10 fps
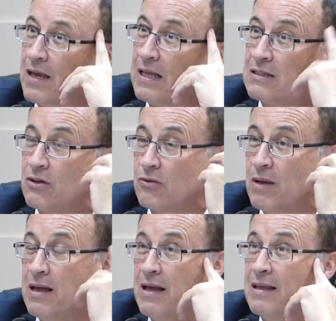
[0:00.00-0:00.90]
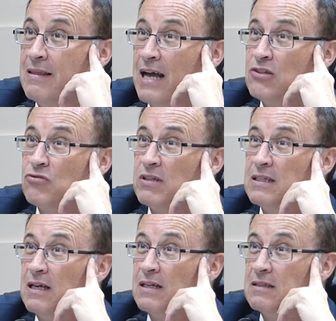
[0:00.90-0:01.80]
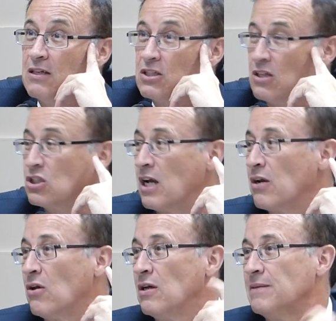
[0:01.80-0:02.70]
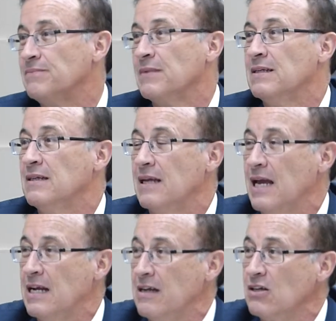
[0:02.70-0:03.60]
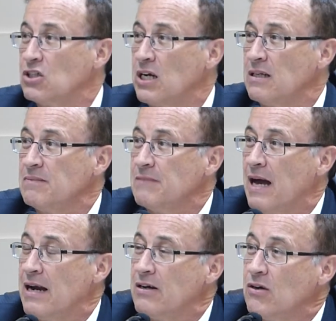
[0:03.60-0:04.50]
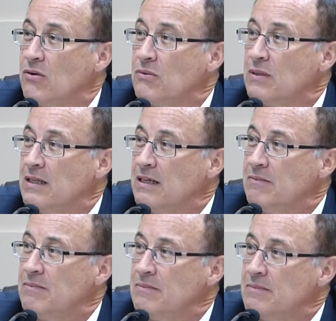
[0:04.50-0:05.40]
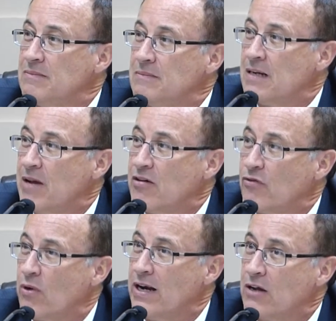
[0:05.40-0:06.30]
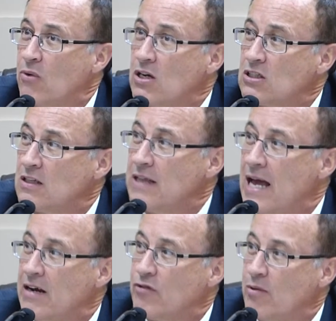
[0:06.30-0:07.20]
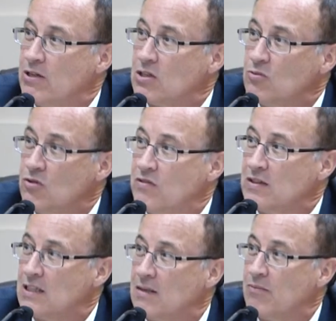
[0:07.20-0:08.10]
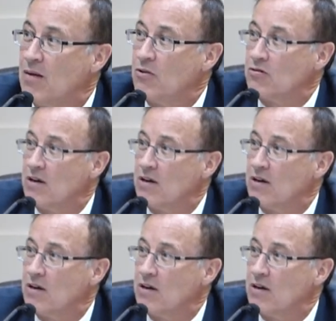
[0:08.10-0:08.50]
And so that's really the Sunshine Law in a nutshell. I don't know, Madam Mayor, if you want any questions on that, if you want to just move into the public